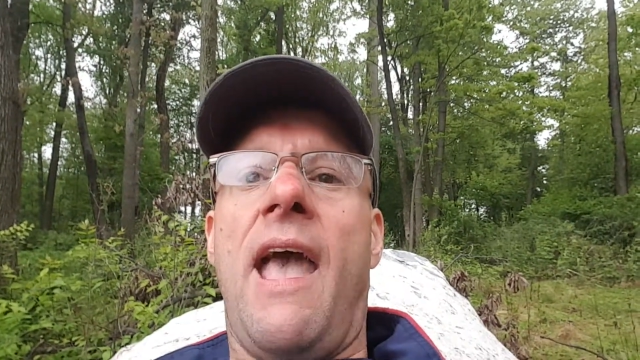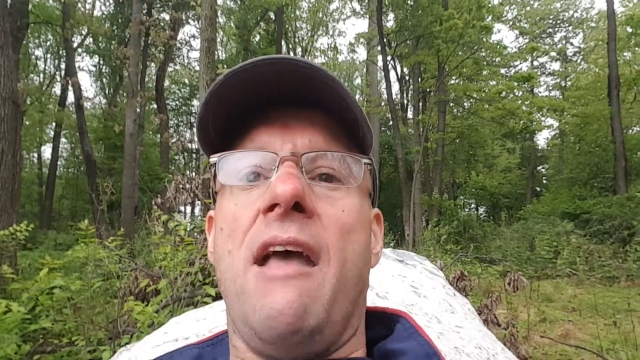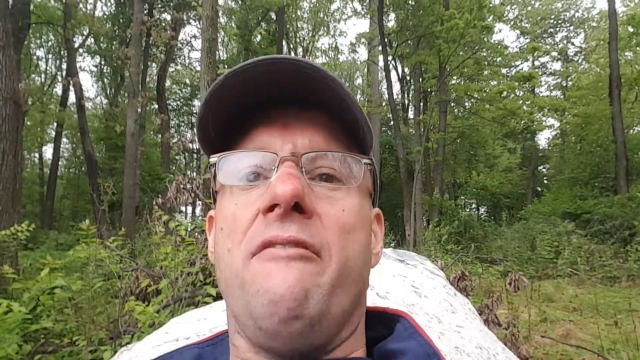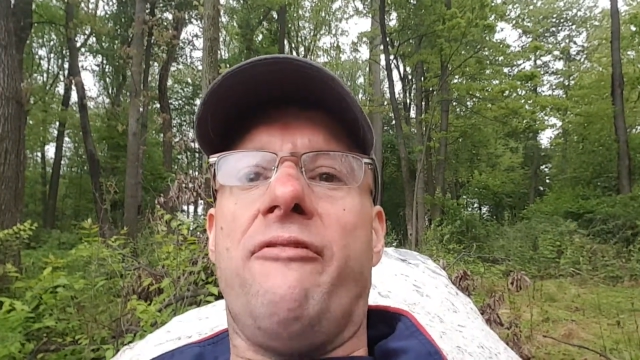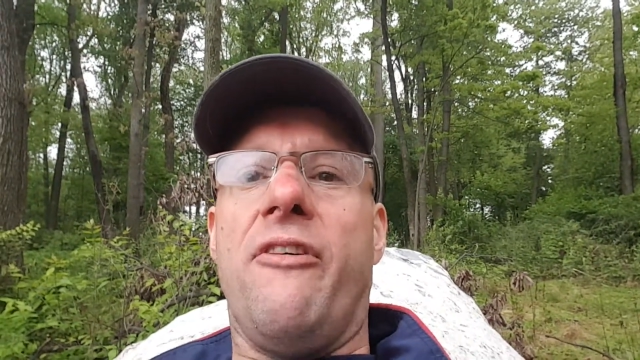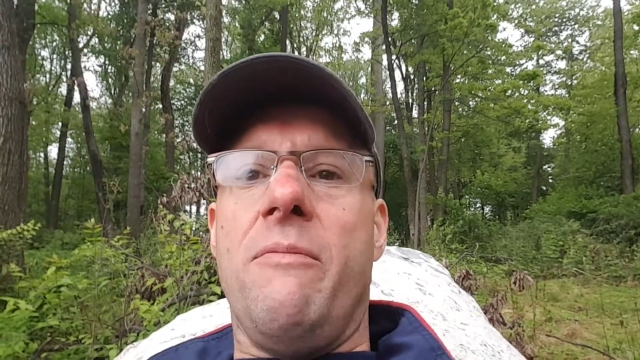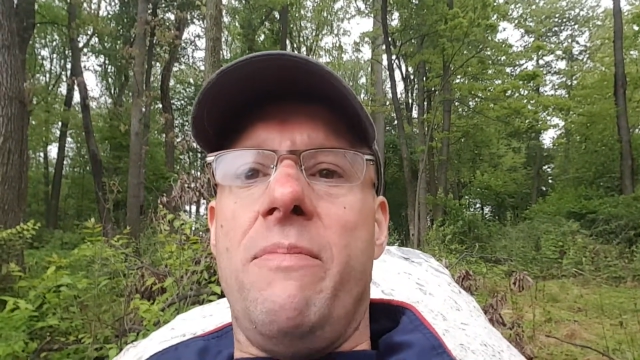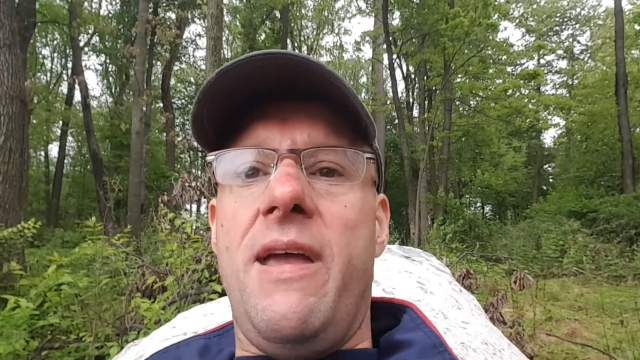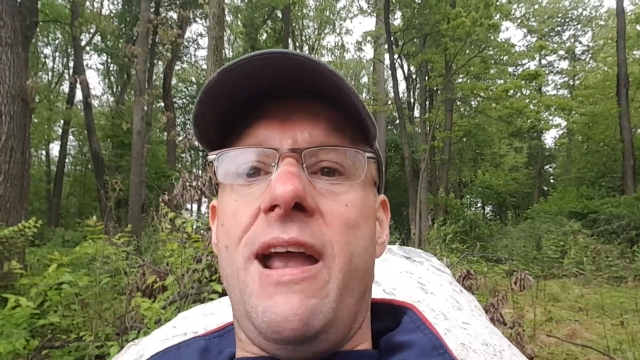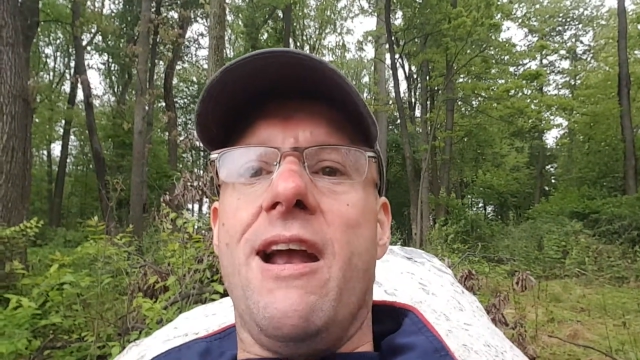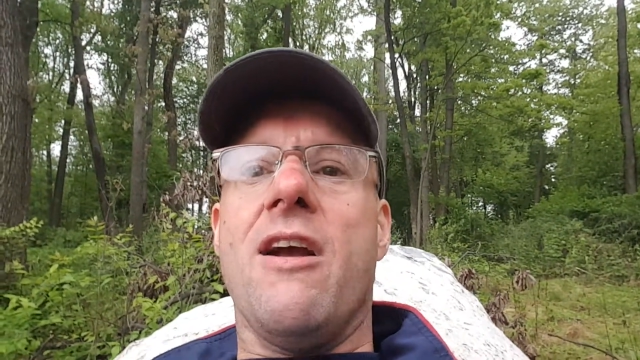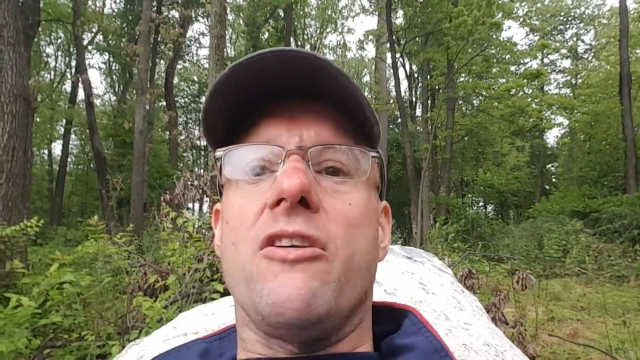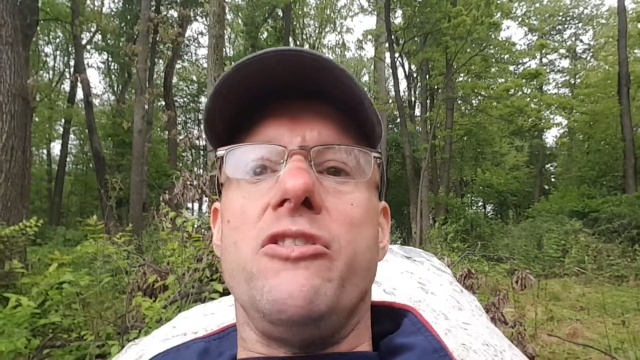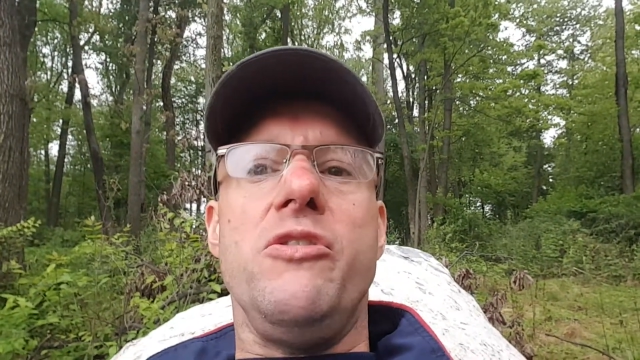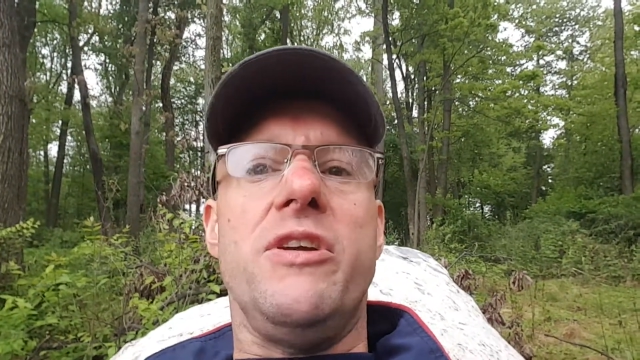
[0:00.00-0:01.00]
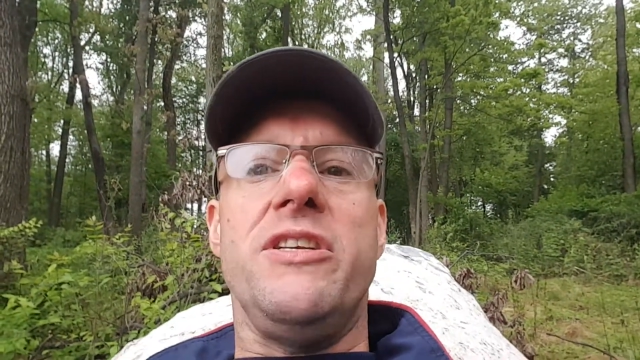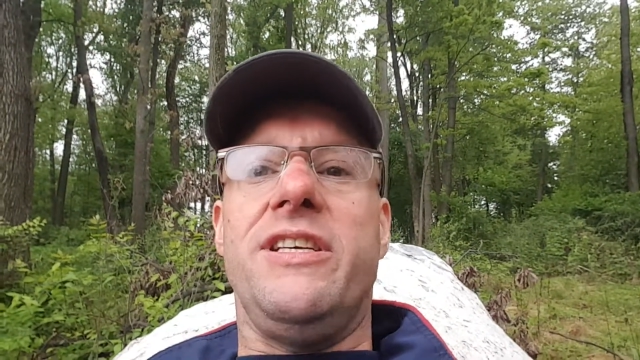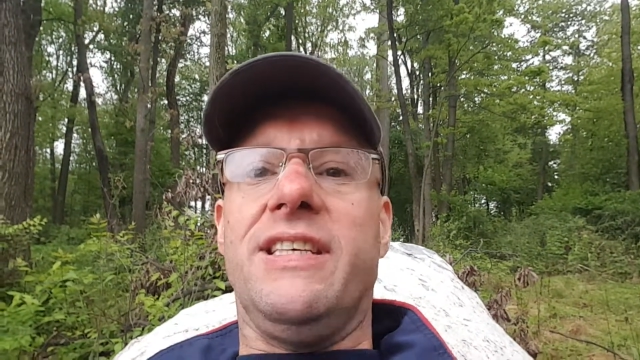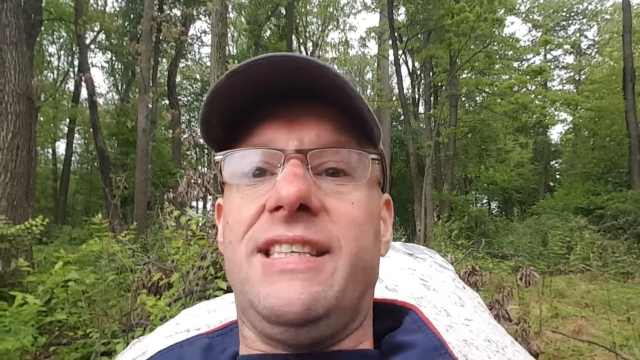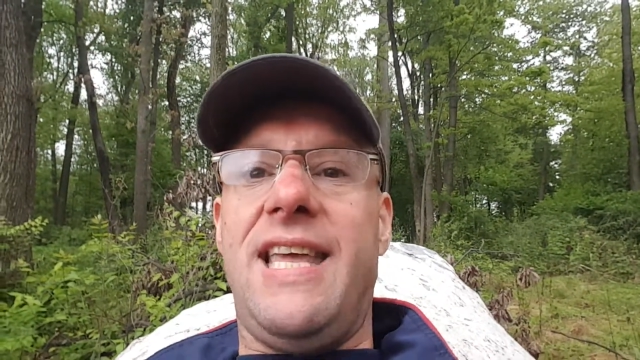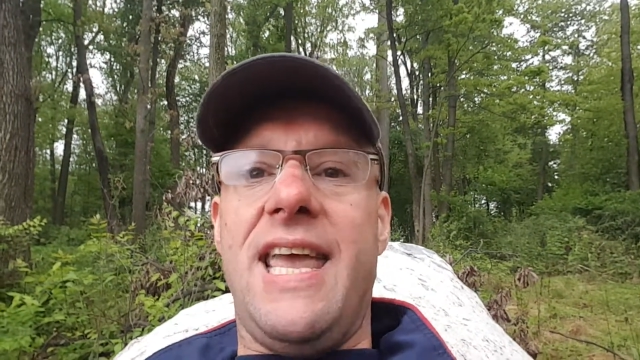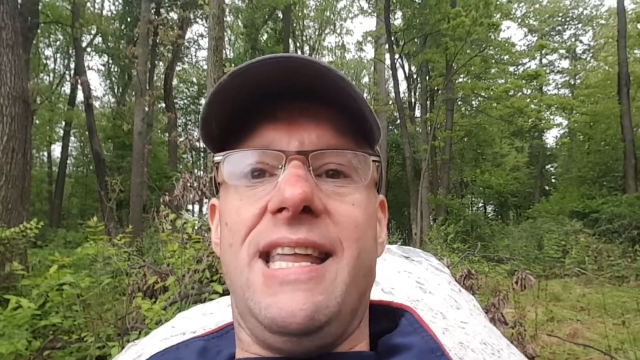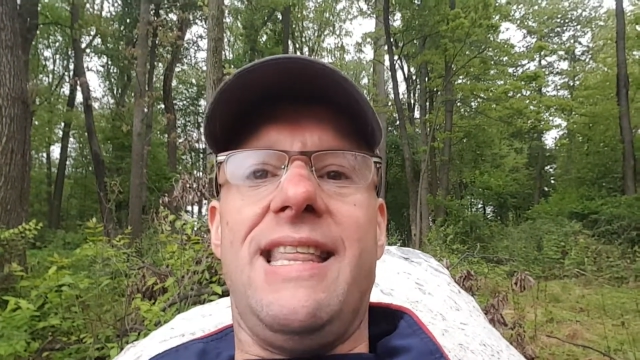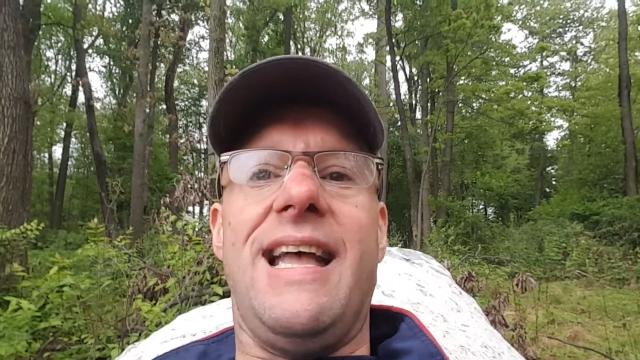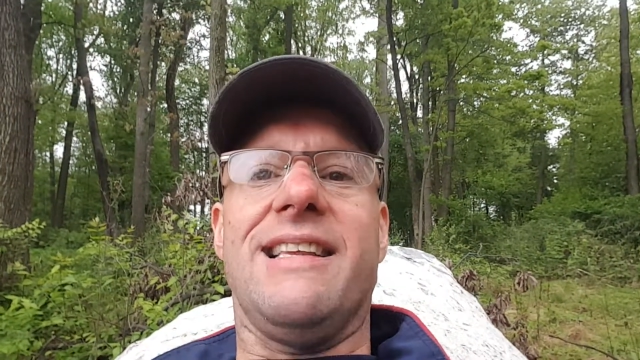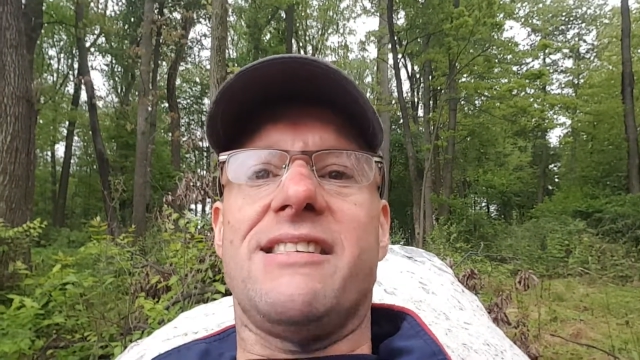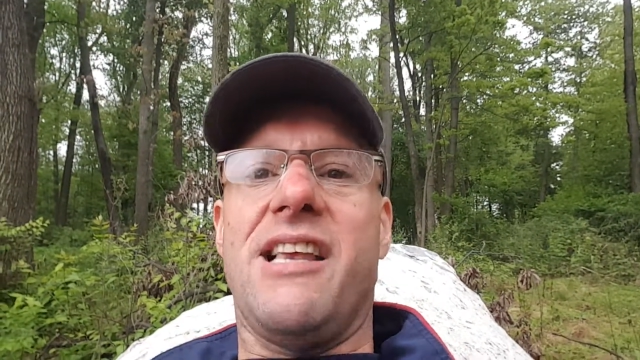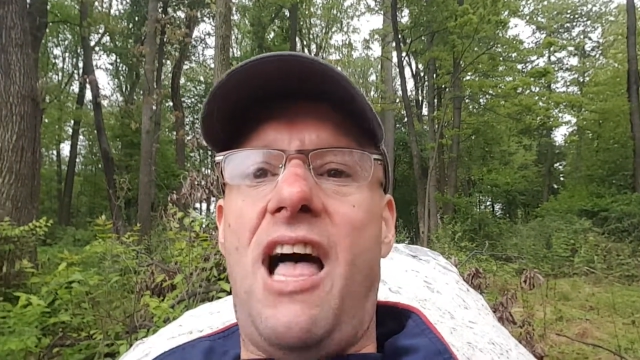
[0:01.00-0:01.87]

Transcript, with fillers: And from there, you can just take that